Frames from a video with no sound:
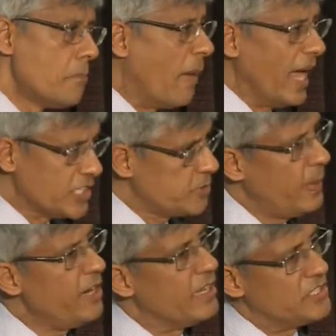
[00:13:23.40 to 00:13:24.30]
My
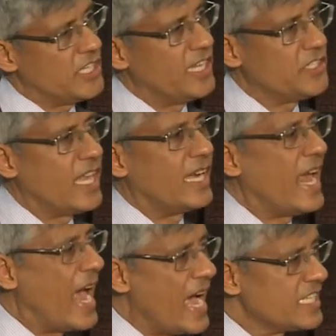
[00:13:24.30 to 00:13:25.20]
experience is
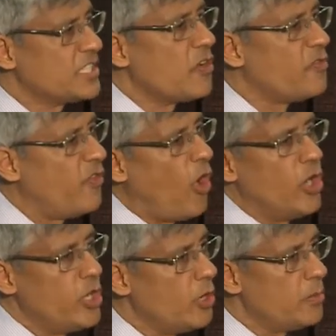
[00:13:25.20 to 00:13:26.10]
that as
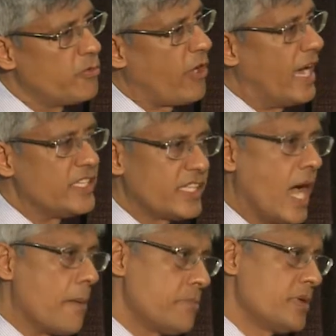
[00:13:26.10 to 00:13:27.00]
volume dries
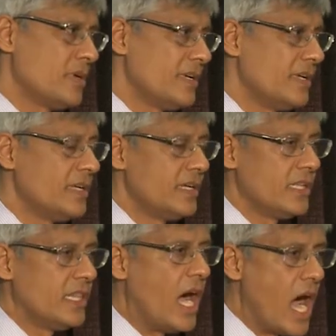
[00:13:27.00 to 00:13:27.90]
up,
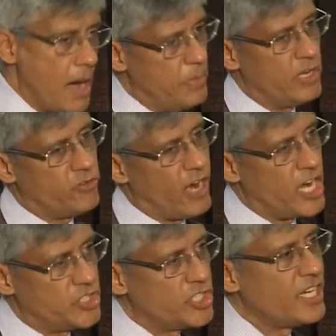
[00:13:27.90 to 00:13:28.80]
the
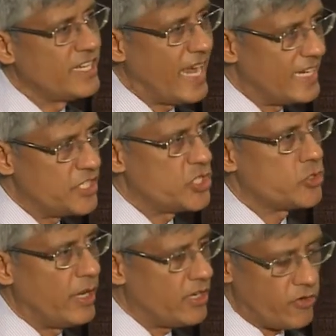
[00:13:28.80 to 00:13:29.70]
arbitrage tends
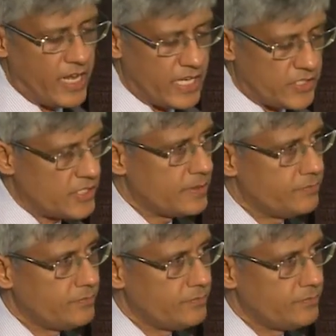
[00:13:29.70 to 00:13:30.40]
to increase.